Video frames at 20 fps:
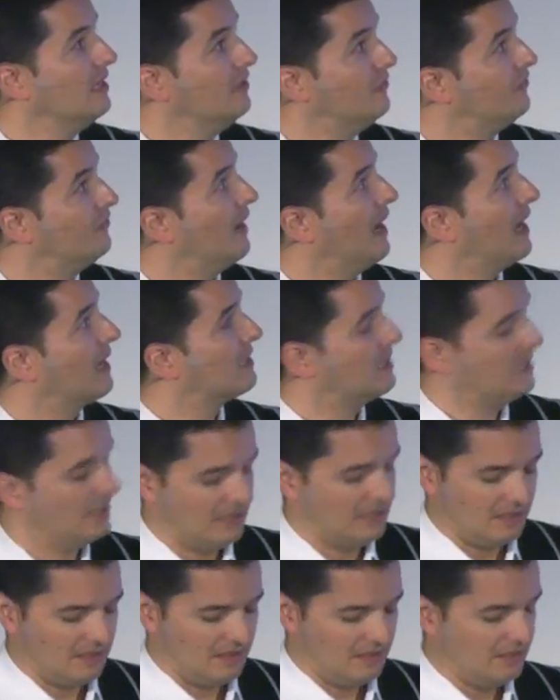In
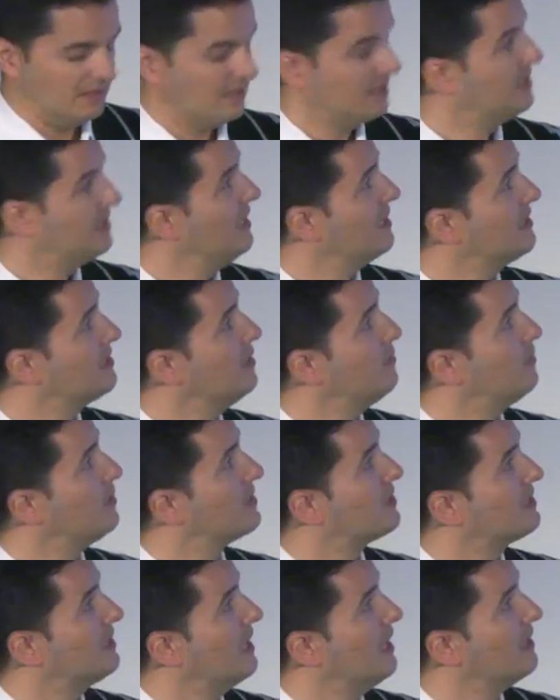fact,
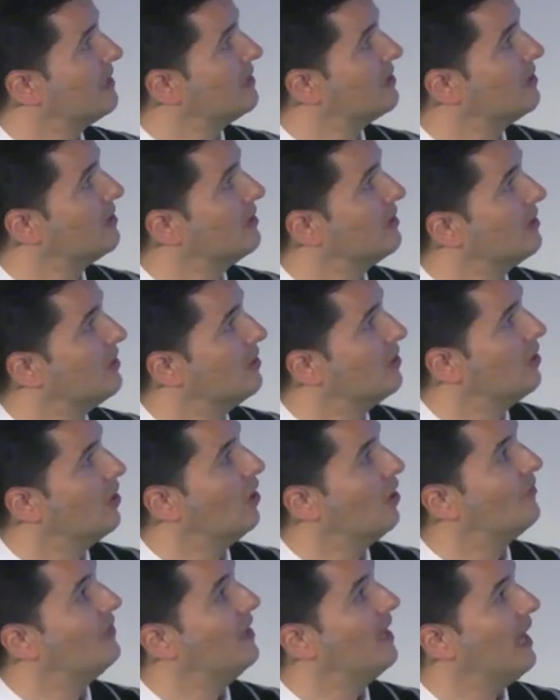60%
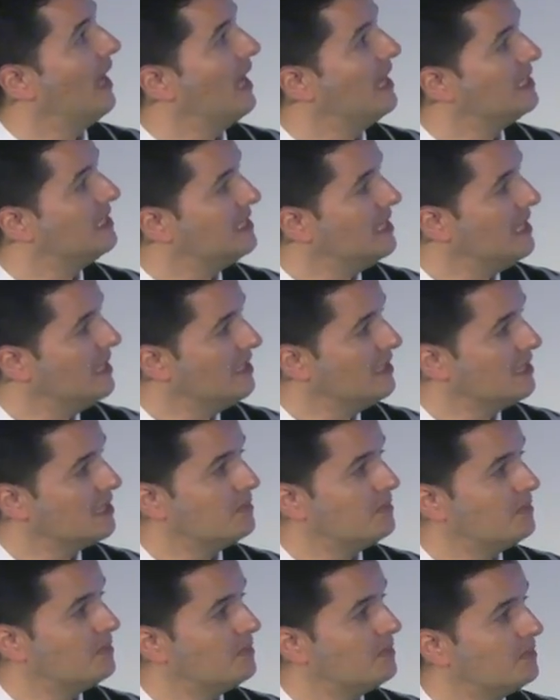of the 18
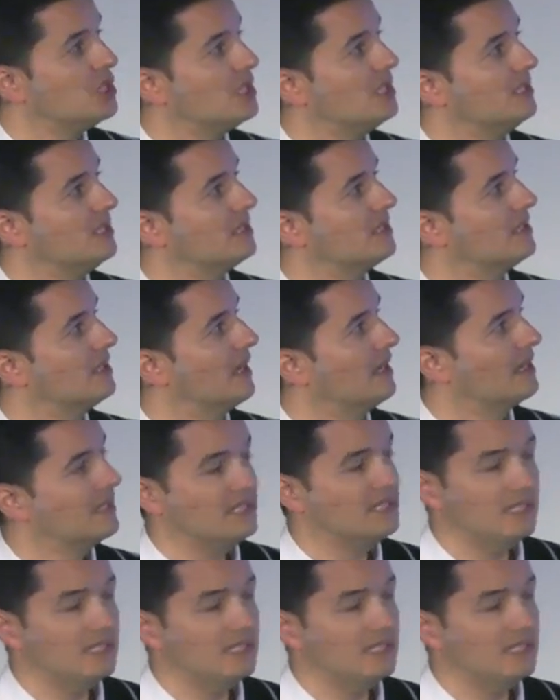species that